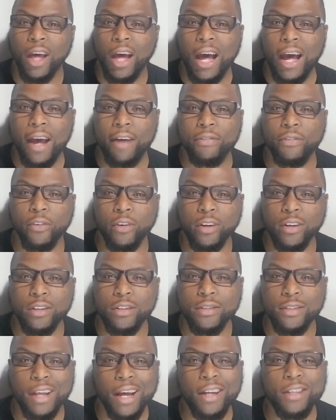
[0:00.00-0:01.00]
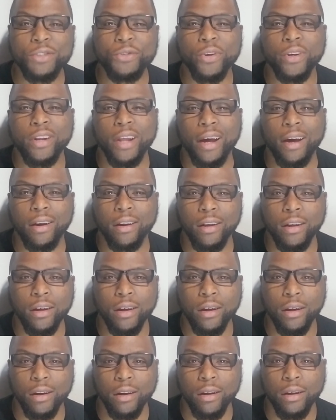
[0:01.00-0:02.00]
Hi friends, Andre Dowdy
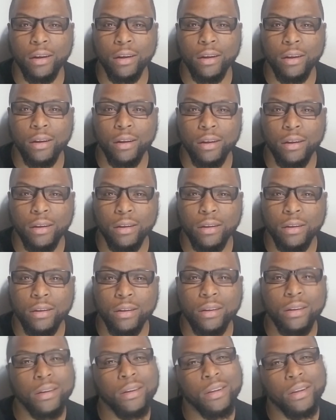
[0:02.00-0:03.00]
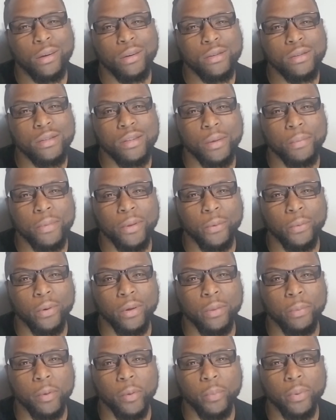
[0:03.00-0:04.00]
here. Learn something
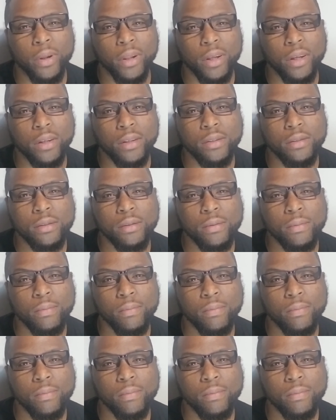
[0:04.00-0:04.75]
with me, please.